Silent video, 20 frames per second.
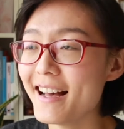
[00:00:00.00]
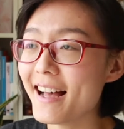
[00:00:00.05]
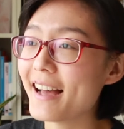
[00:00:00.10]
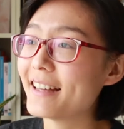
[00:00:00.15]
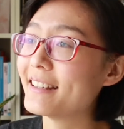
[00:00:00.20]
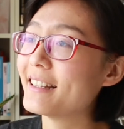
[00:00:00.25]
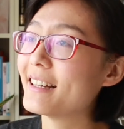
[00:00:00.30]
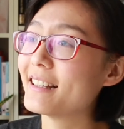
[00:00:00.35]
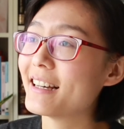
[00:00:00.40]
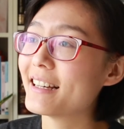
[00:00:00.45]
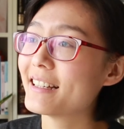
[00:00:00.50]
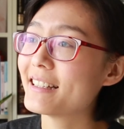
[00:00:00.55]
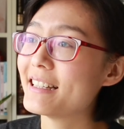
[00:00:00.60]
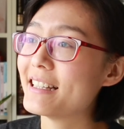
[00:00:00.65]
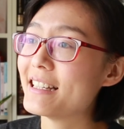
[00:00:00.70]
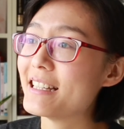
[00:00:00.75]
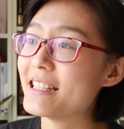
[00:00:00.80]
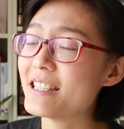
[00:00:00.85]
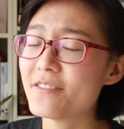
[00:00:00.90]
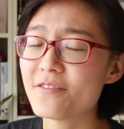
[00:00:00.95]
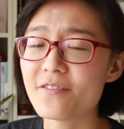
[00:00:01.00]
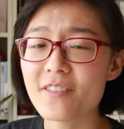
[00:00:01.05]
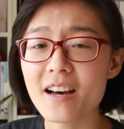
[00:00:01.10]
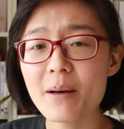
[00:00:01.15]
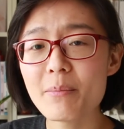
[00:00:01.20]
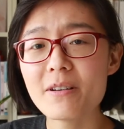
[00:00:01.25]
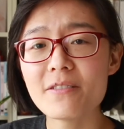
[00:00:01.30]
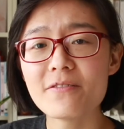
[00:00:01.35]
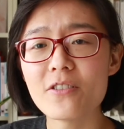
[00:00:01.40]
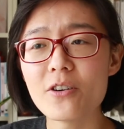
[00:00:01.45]
and I like his
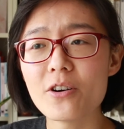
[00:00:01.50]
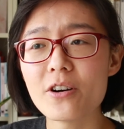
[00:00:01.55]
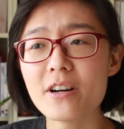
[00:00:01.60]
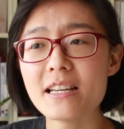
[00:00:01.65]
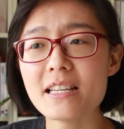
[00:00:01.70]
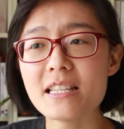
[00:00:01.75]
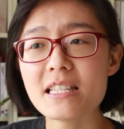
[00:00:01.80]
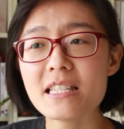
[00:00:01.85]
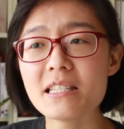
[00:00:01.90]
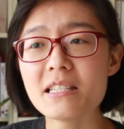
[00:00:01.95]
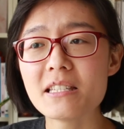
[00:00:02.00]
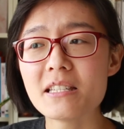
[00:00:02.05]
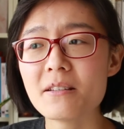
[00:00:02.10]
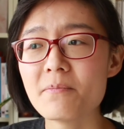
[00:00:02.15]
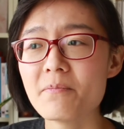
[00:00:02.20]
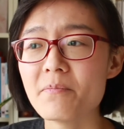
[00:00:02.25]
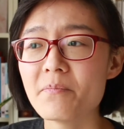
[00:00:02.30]
farmer voice.